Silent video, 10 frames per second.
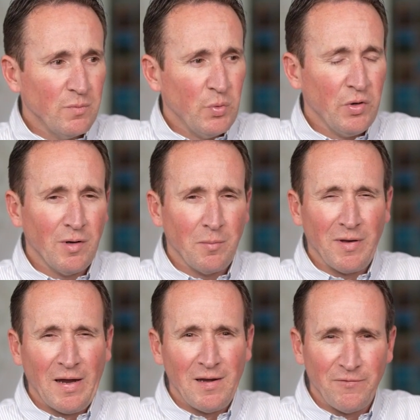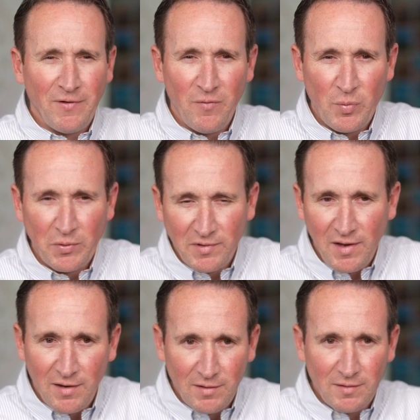putting up
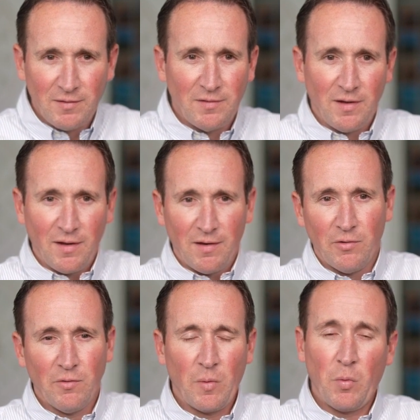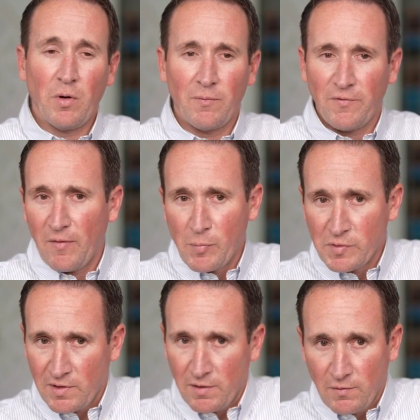95% and you're only putting up
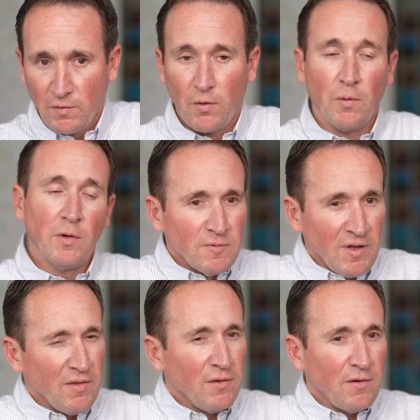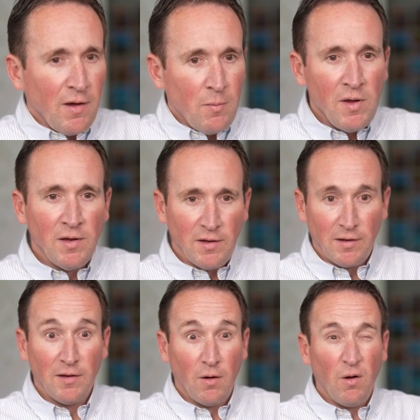5%. So take the time
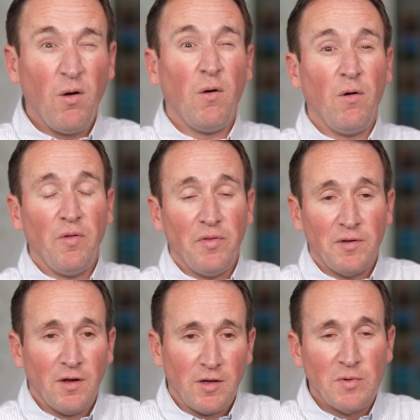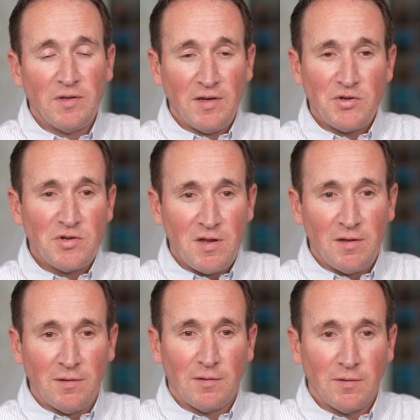and get all the documentation
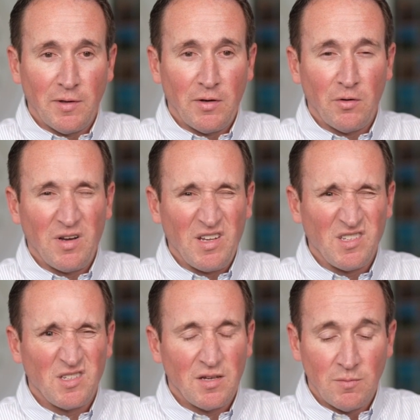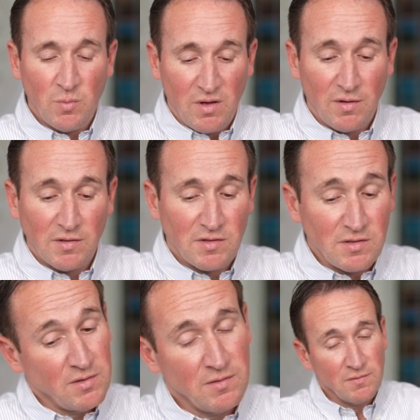in that the lender needs,
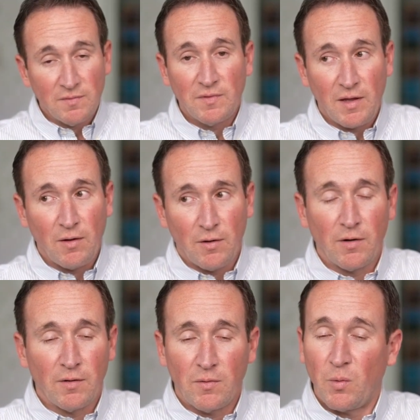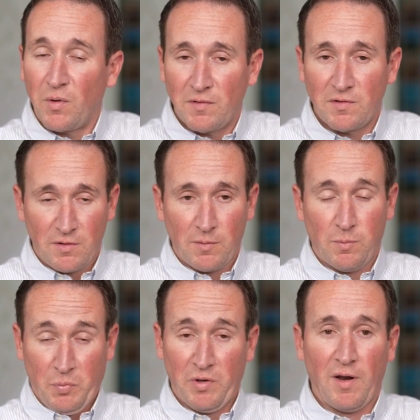because they are the ones that are
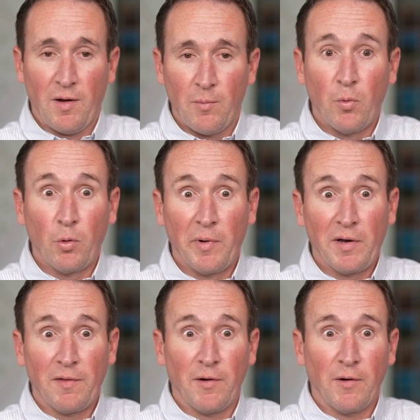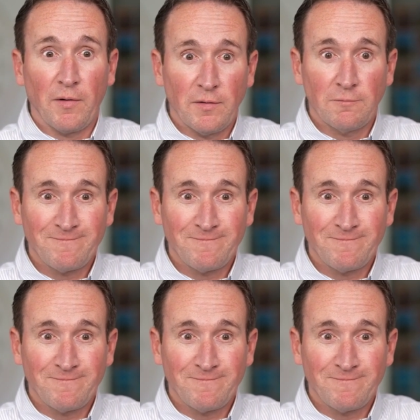putting out more money there.